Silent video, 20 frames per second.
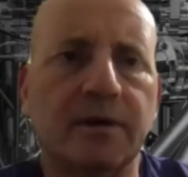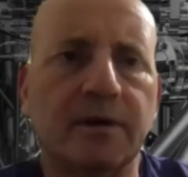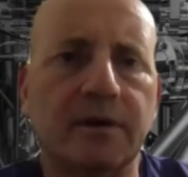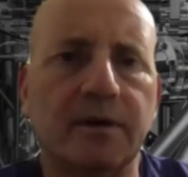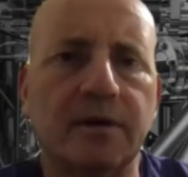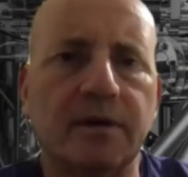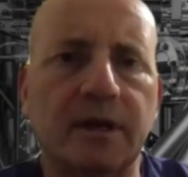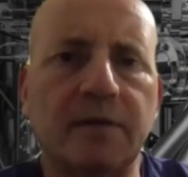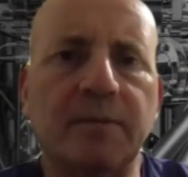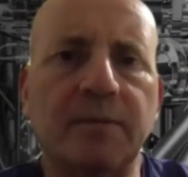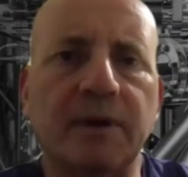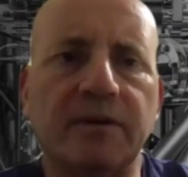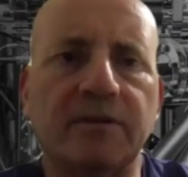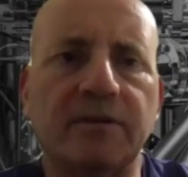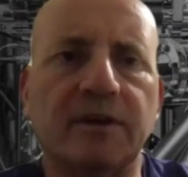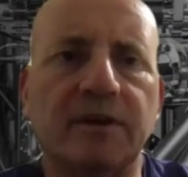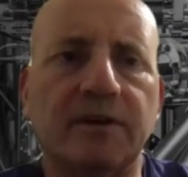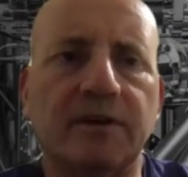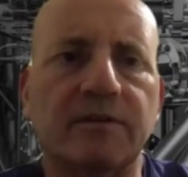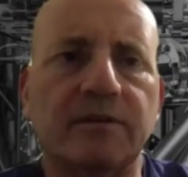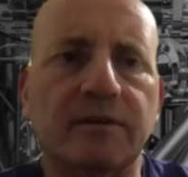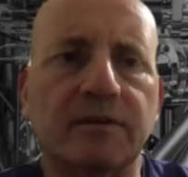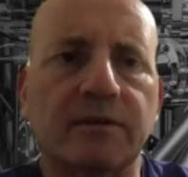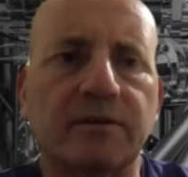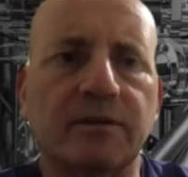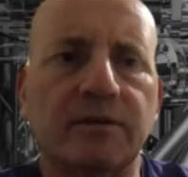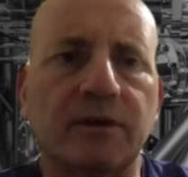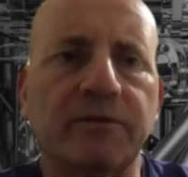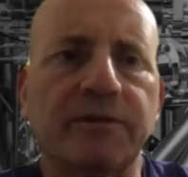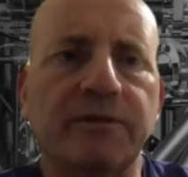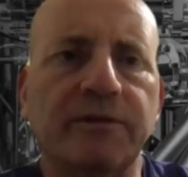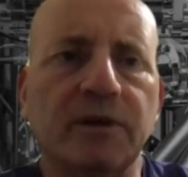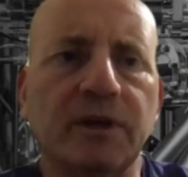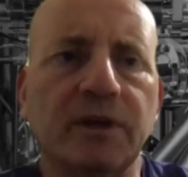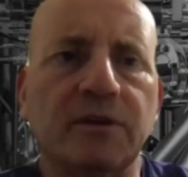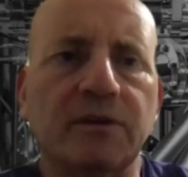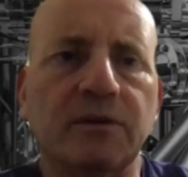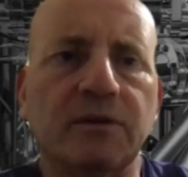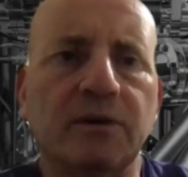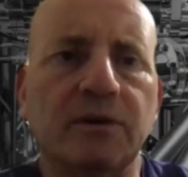That makes sense. So if you
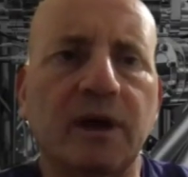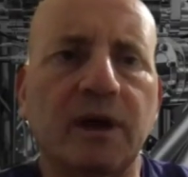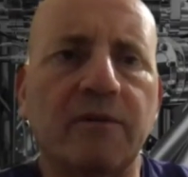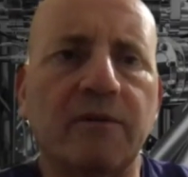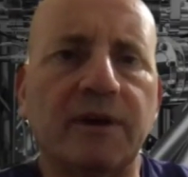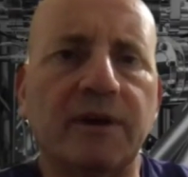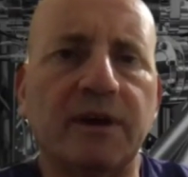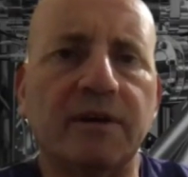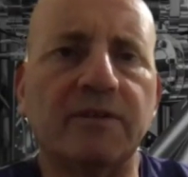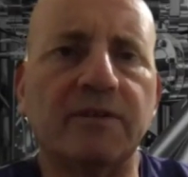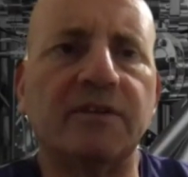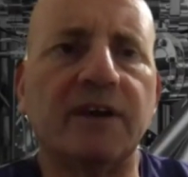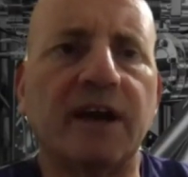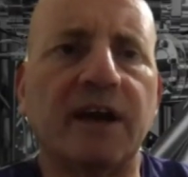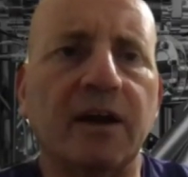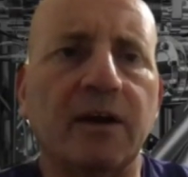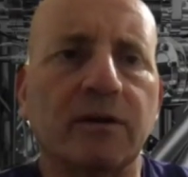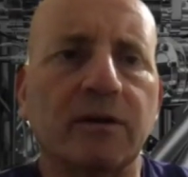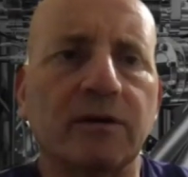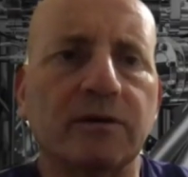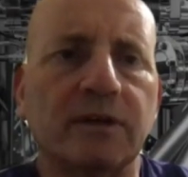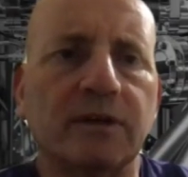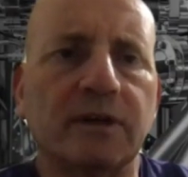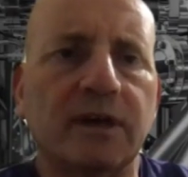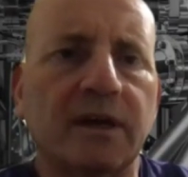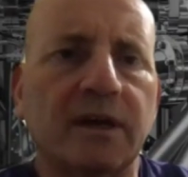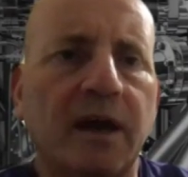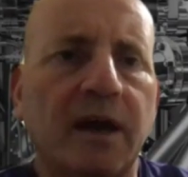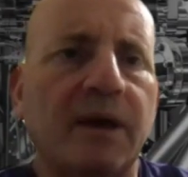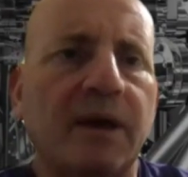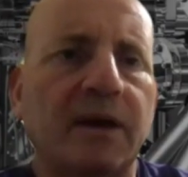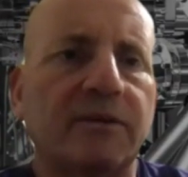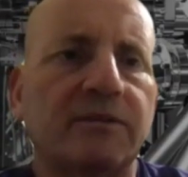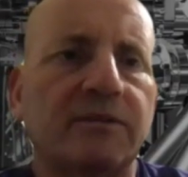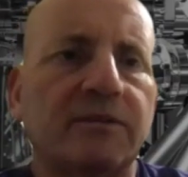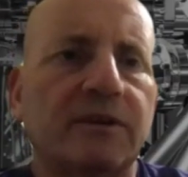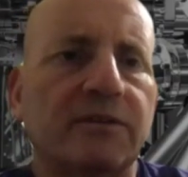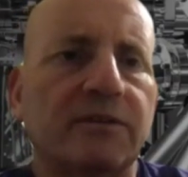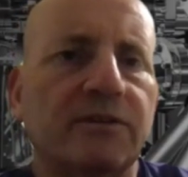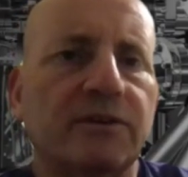need to have a siloed uh,
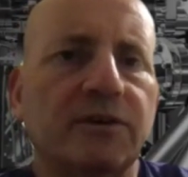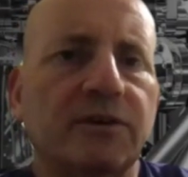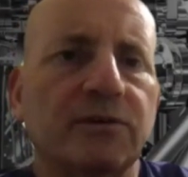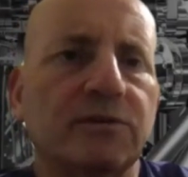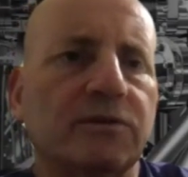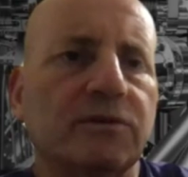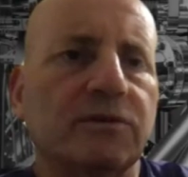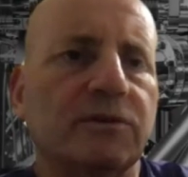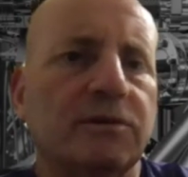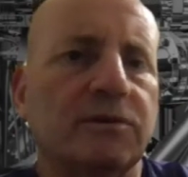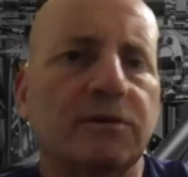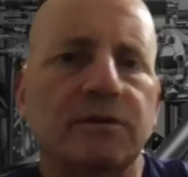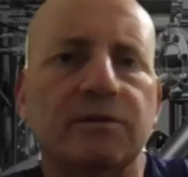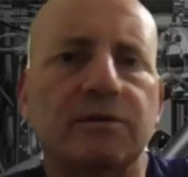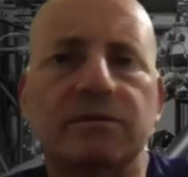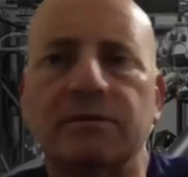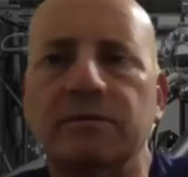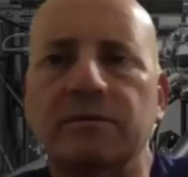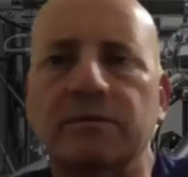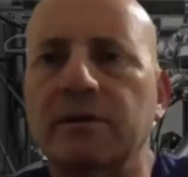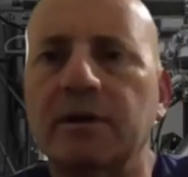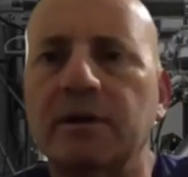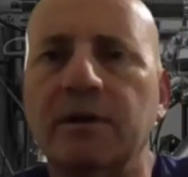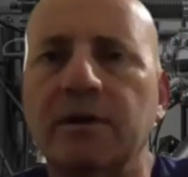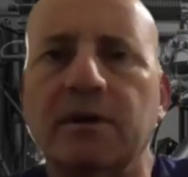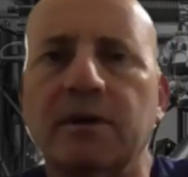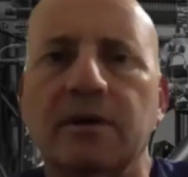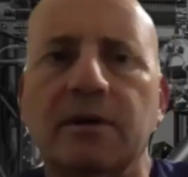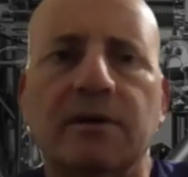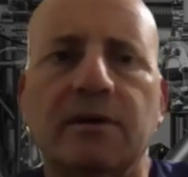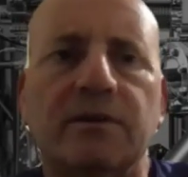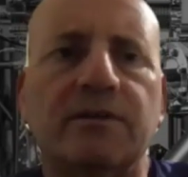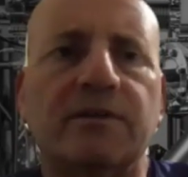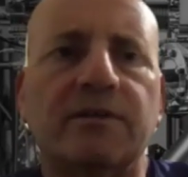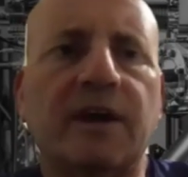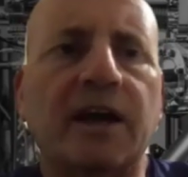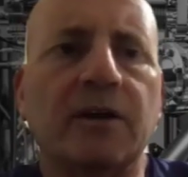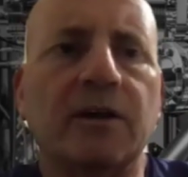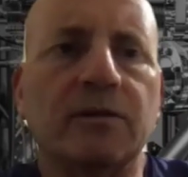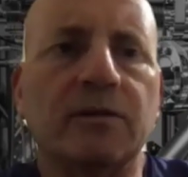MXs due to
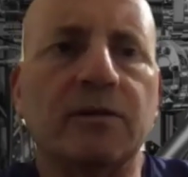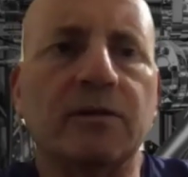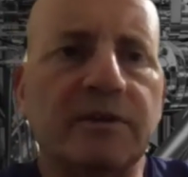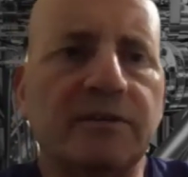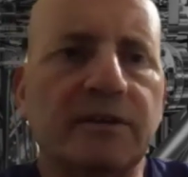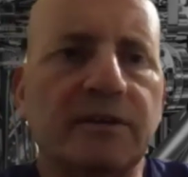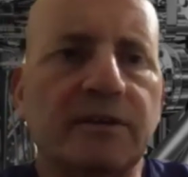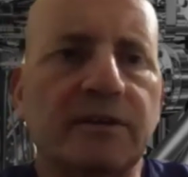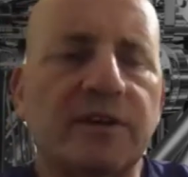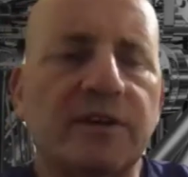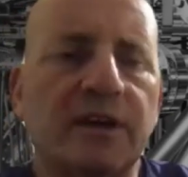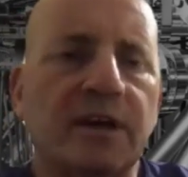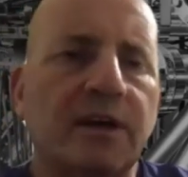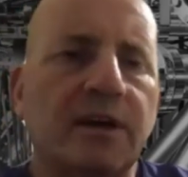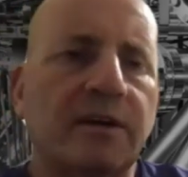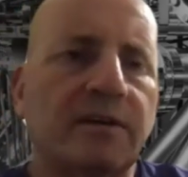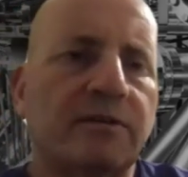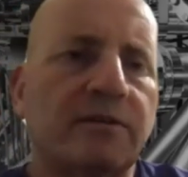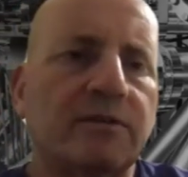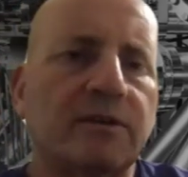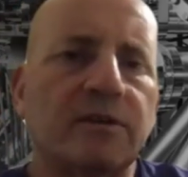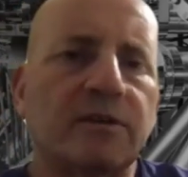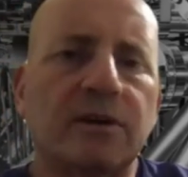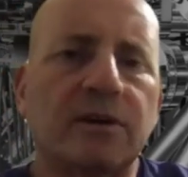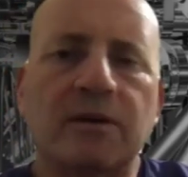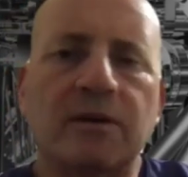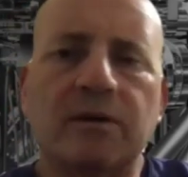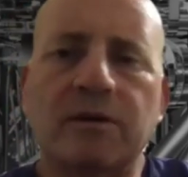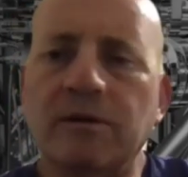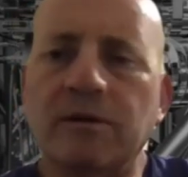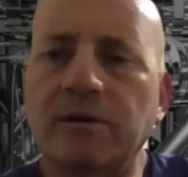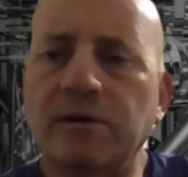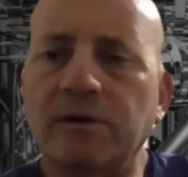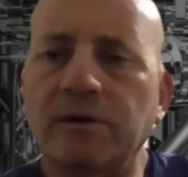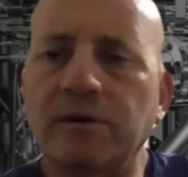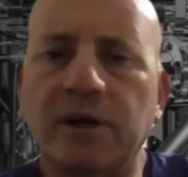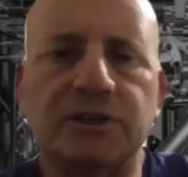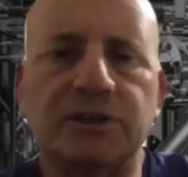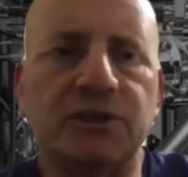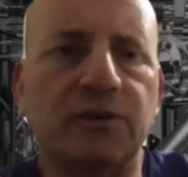siloed businesses, you know,
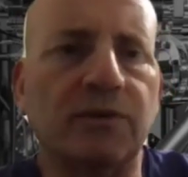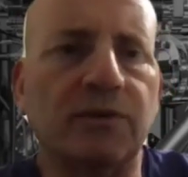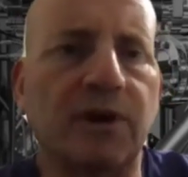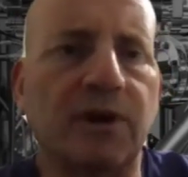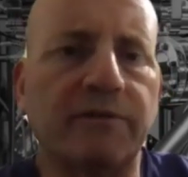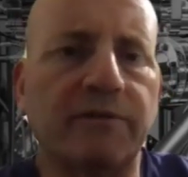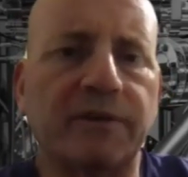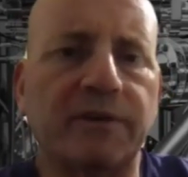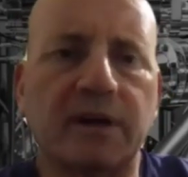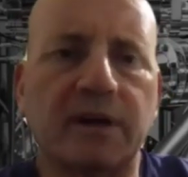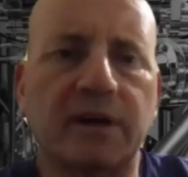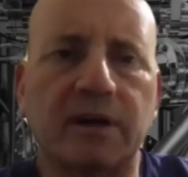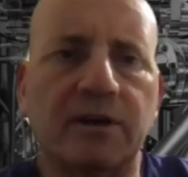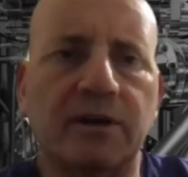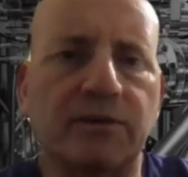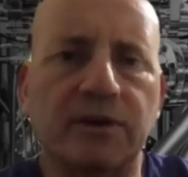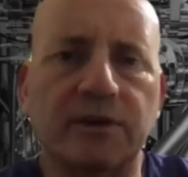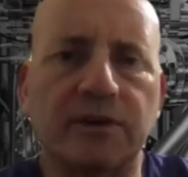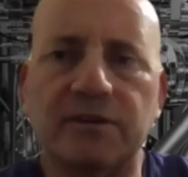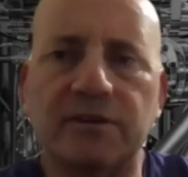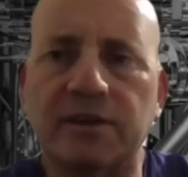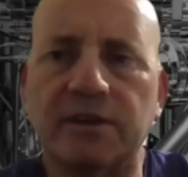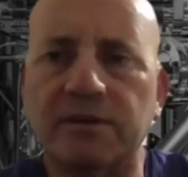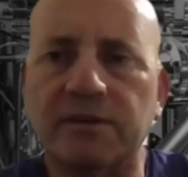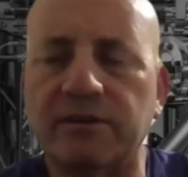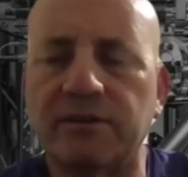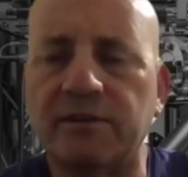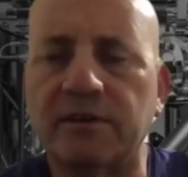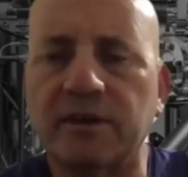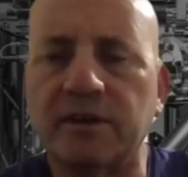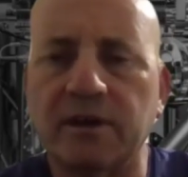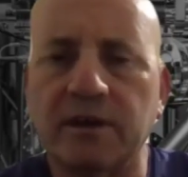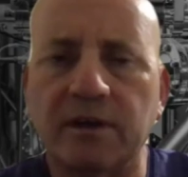uh, geographical reasons,